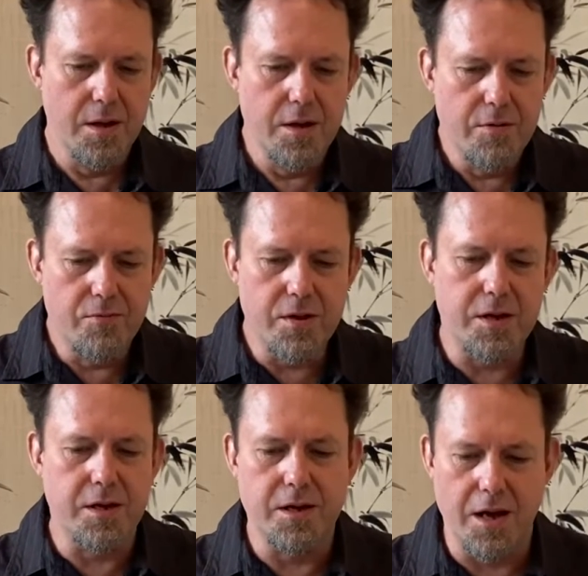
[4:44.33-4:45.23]

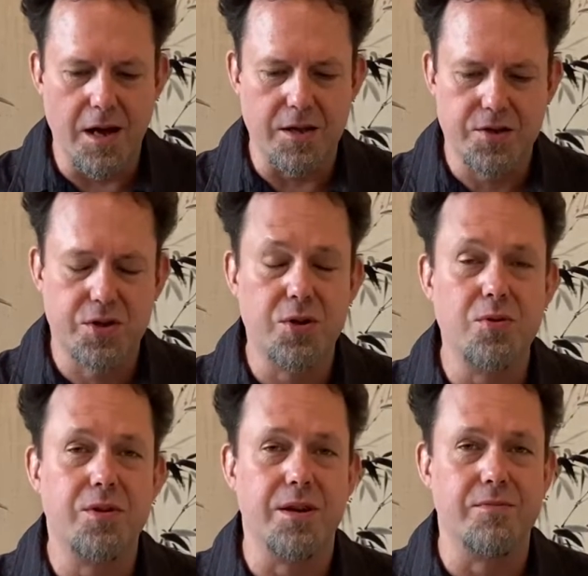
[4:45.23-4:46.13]
Really
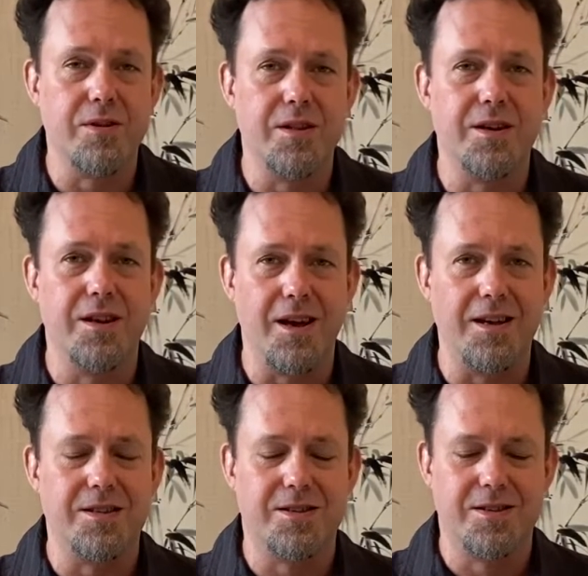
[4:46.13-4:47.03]
soothing, really
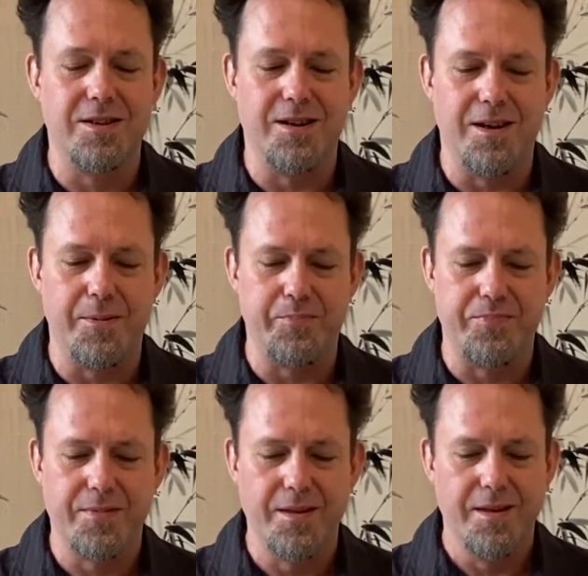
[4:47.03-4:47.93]
nice.
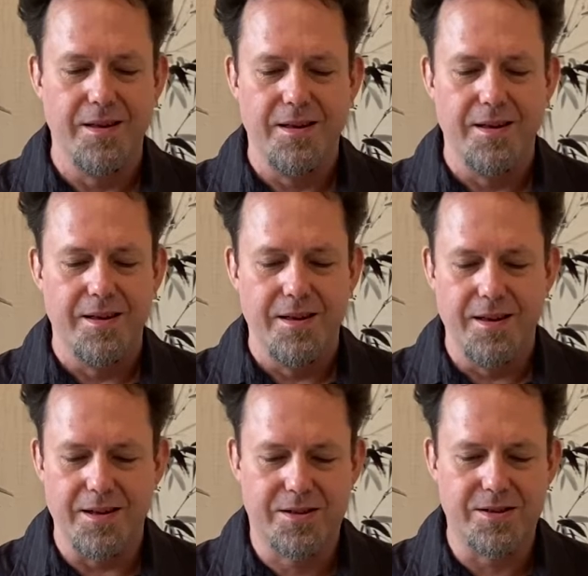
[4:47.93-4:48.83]

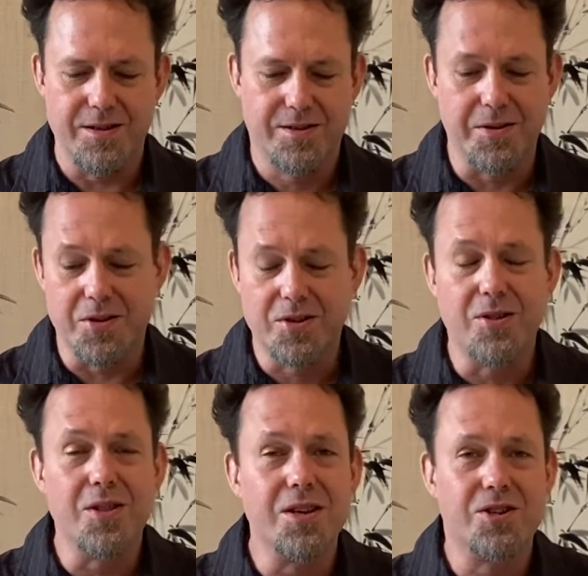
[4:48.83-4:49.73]
It's a
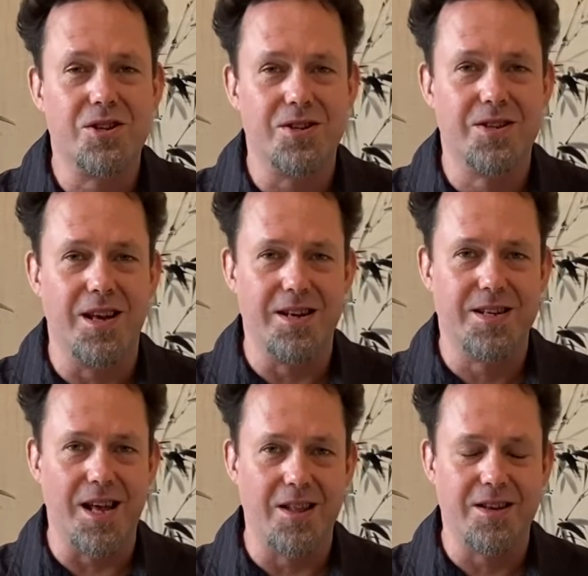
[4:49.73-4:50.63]
delicious and
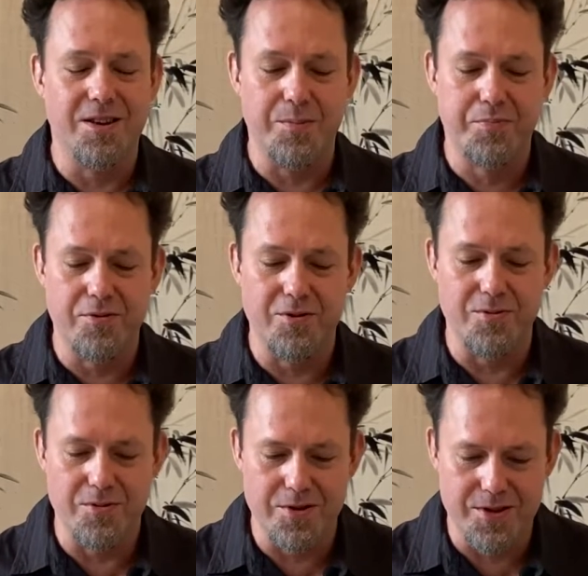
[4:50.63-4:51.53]
delicate
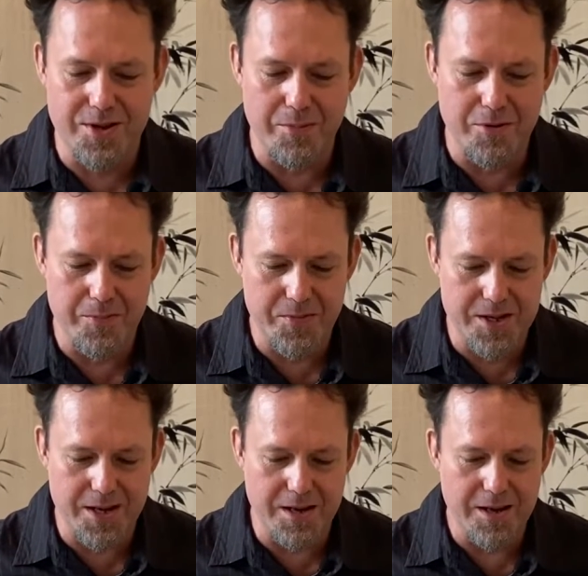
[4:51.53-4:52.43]
brew, the summer
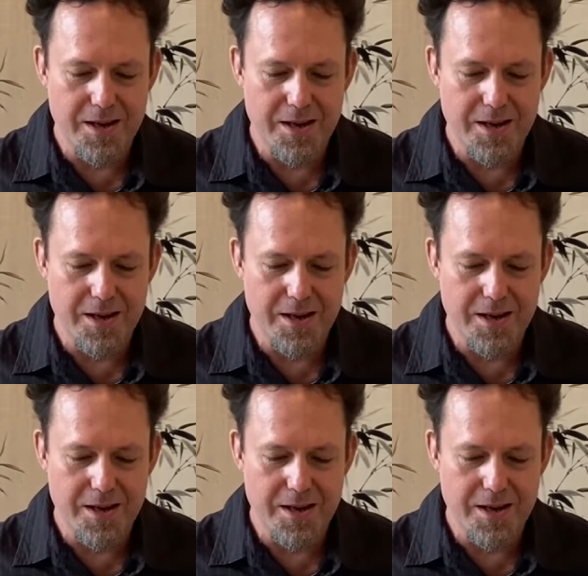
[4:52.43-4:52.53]
tea.